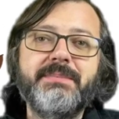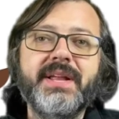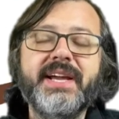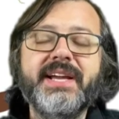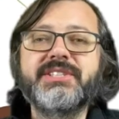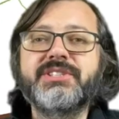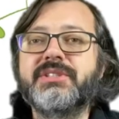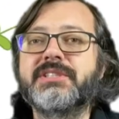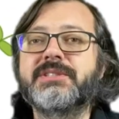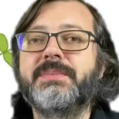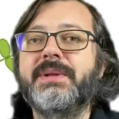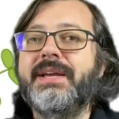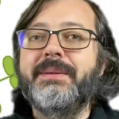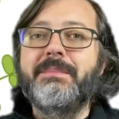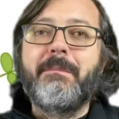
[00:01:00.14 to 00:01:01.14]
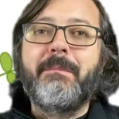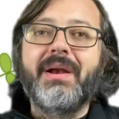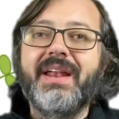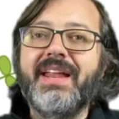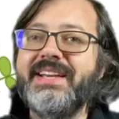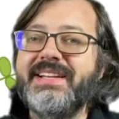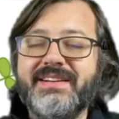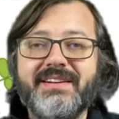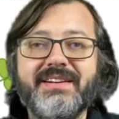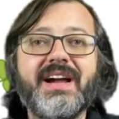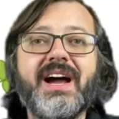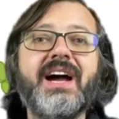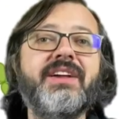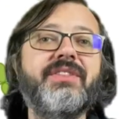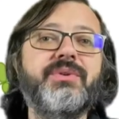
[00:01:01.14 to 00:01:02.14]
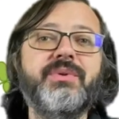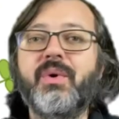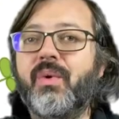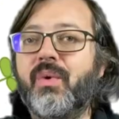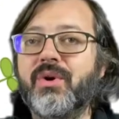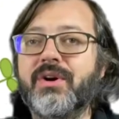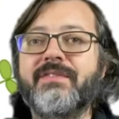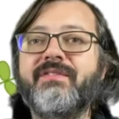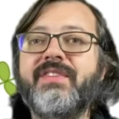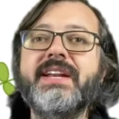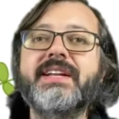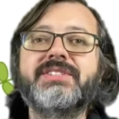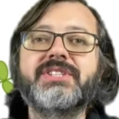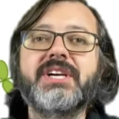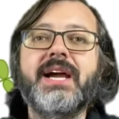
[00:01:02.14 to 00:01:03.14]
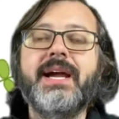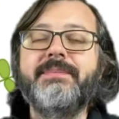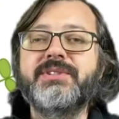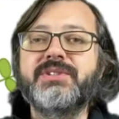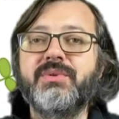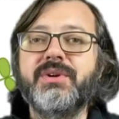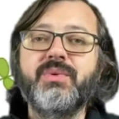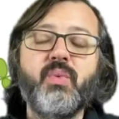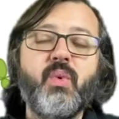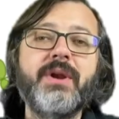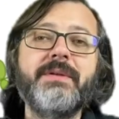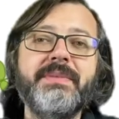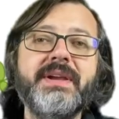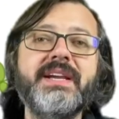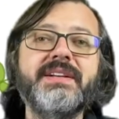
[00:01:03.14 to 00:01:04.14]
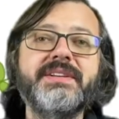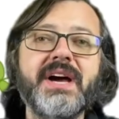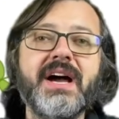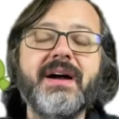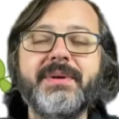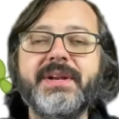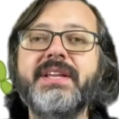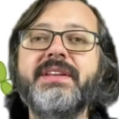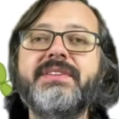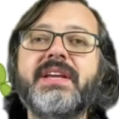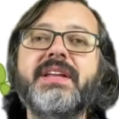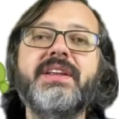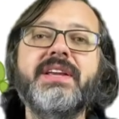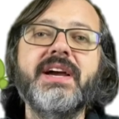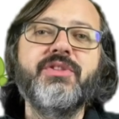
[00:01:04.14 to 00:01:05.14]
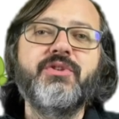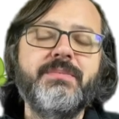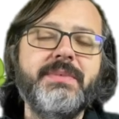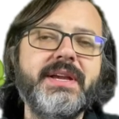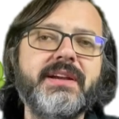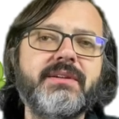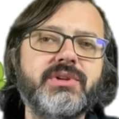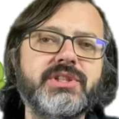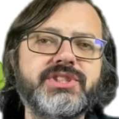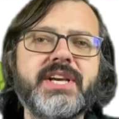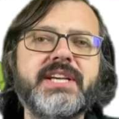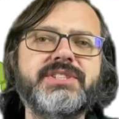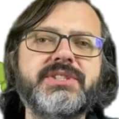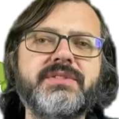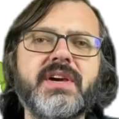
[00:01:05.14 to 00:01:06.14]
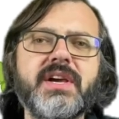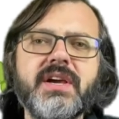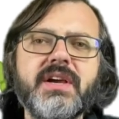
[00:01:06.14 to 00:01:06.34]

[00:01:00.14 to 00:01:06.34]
plants displayed blatant either-or phenotypes, with one being dominant and the other being recessive,